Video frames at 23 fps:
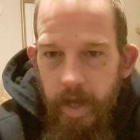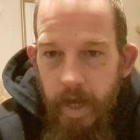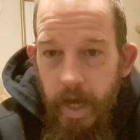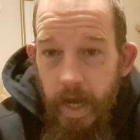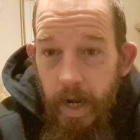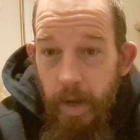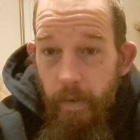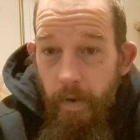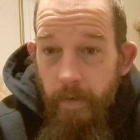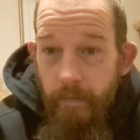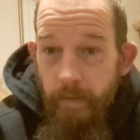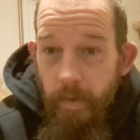
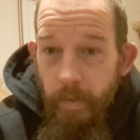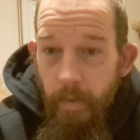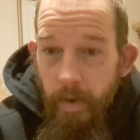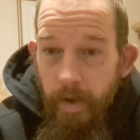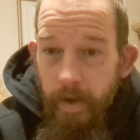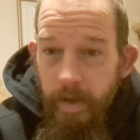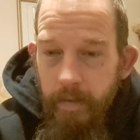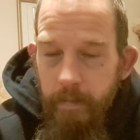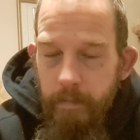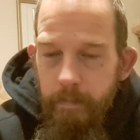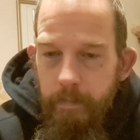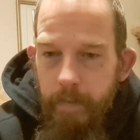Hello
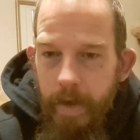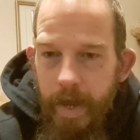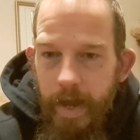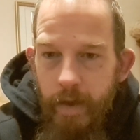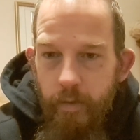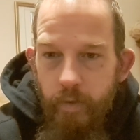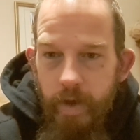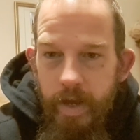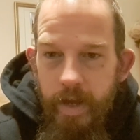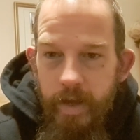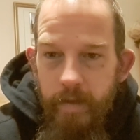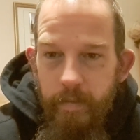everyone, Beard
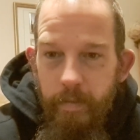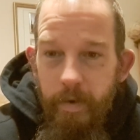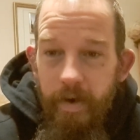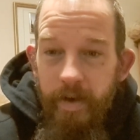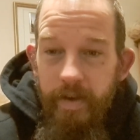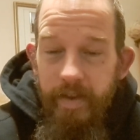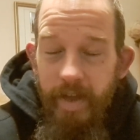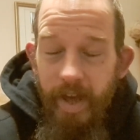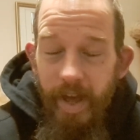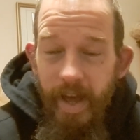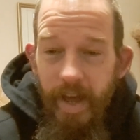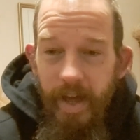Reads
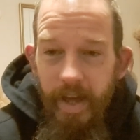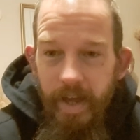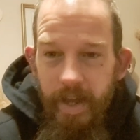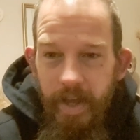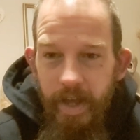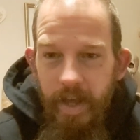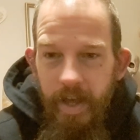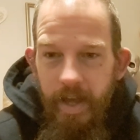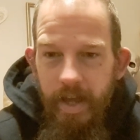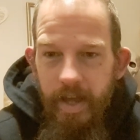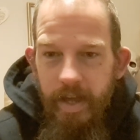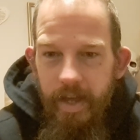Books here
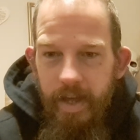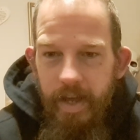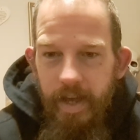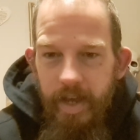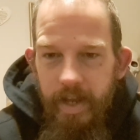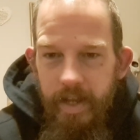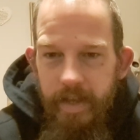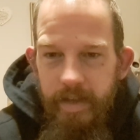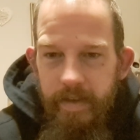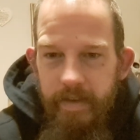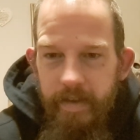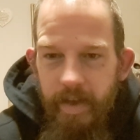
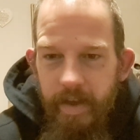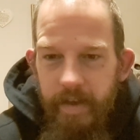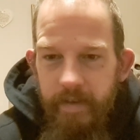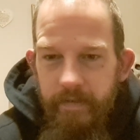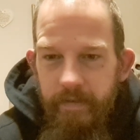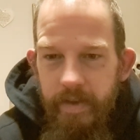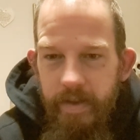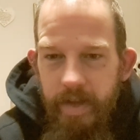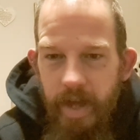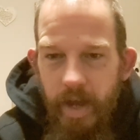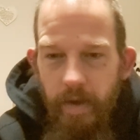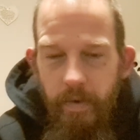and in today's
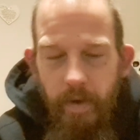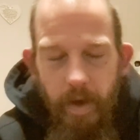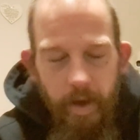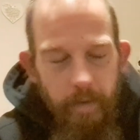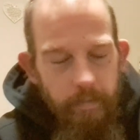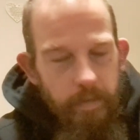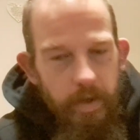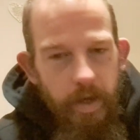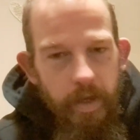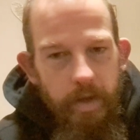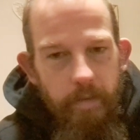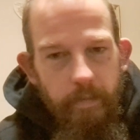video
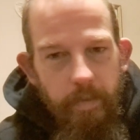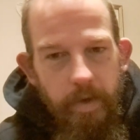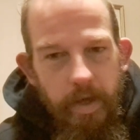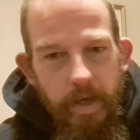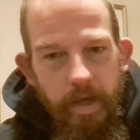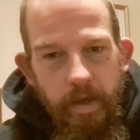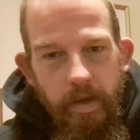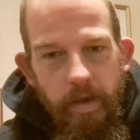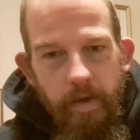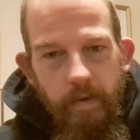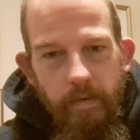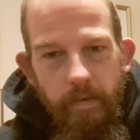I'm going to
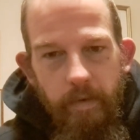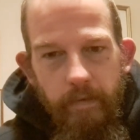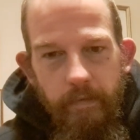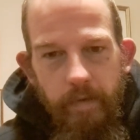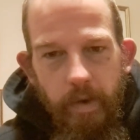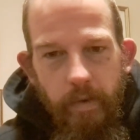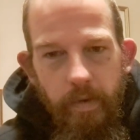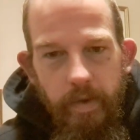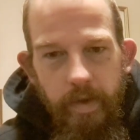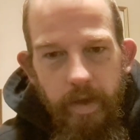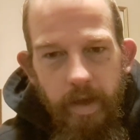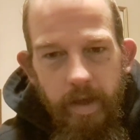be
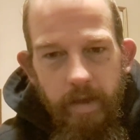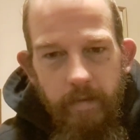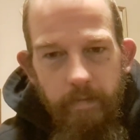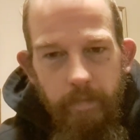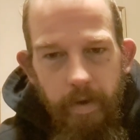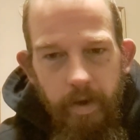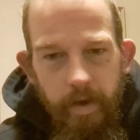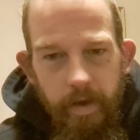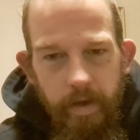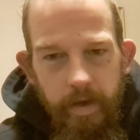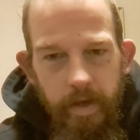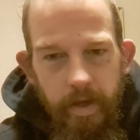reviewing this
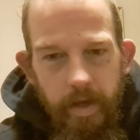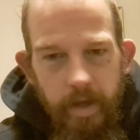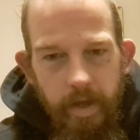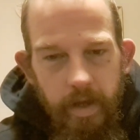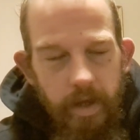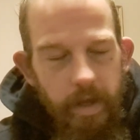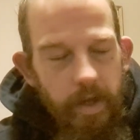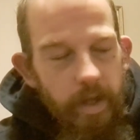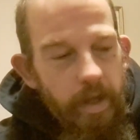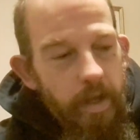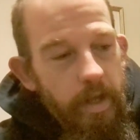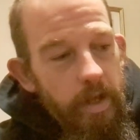book
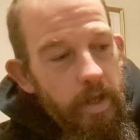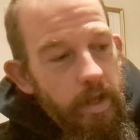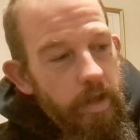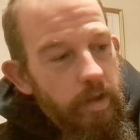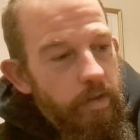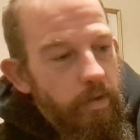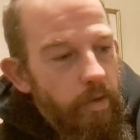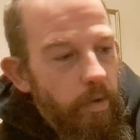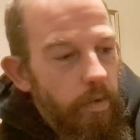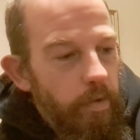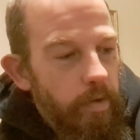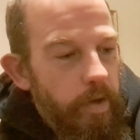
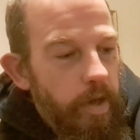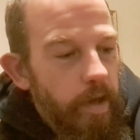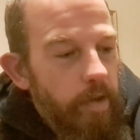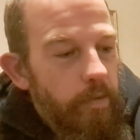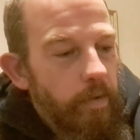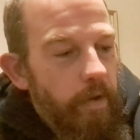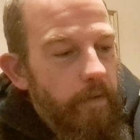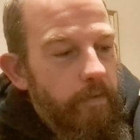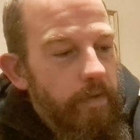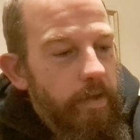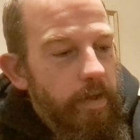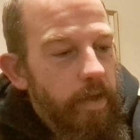Talking
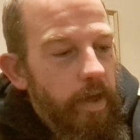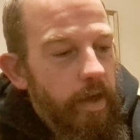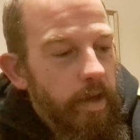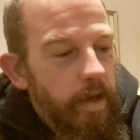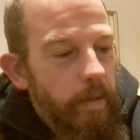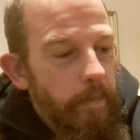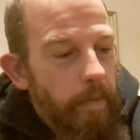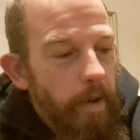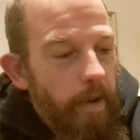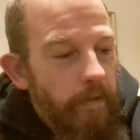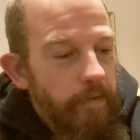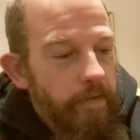with
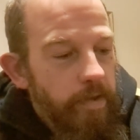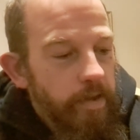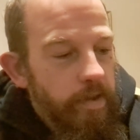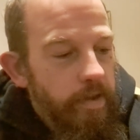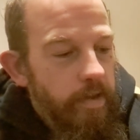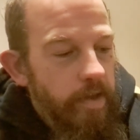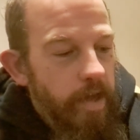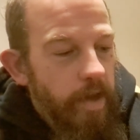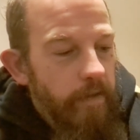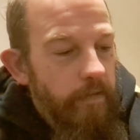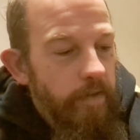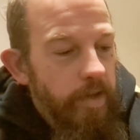Psychopaths
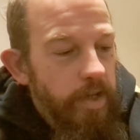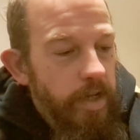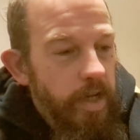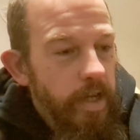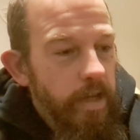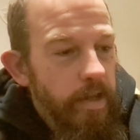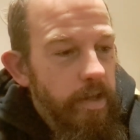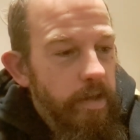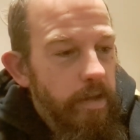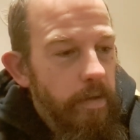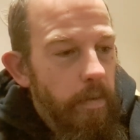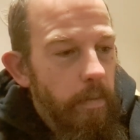and
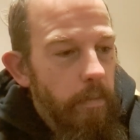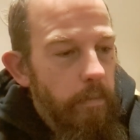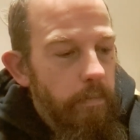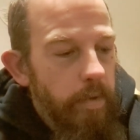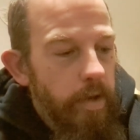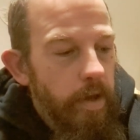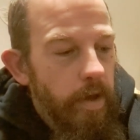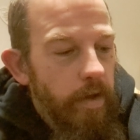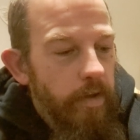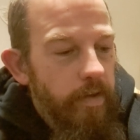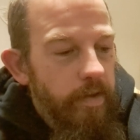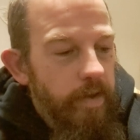Savages
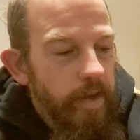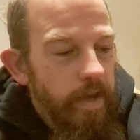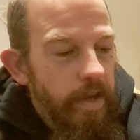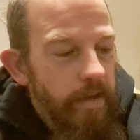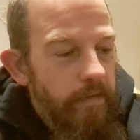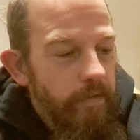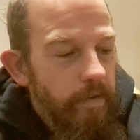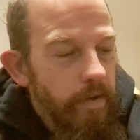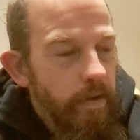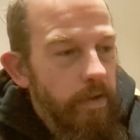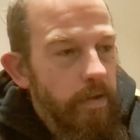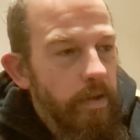Beyond
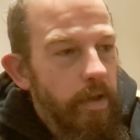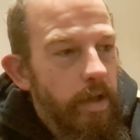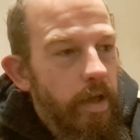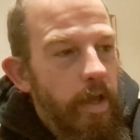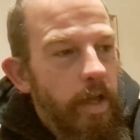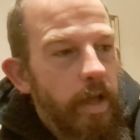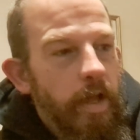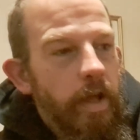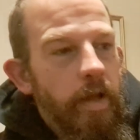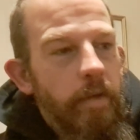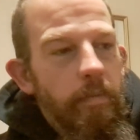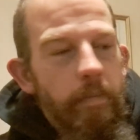Evil
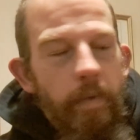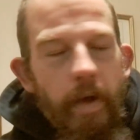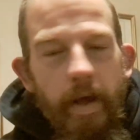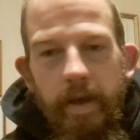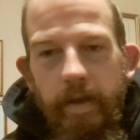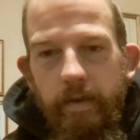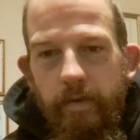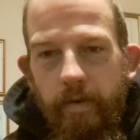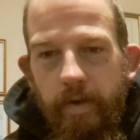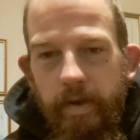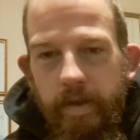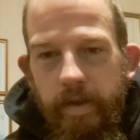by
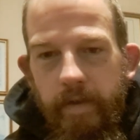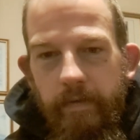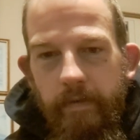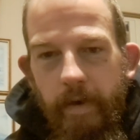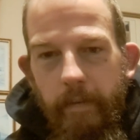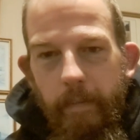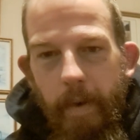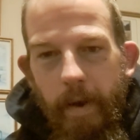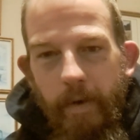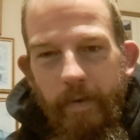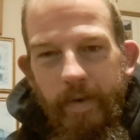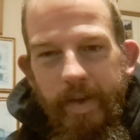Christopher
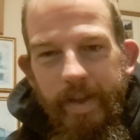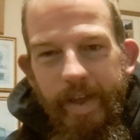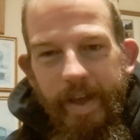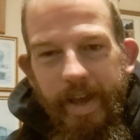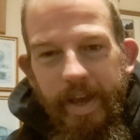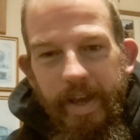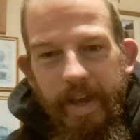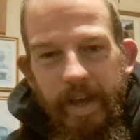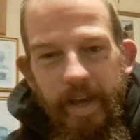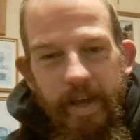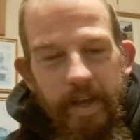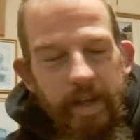
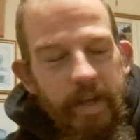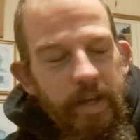Berry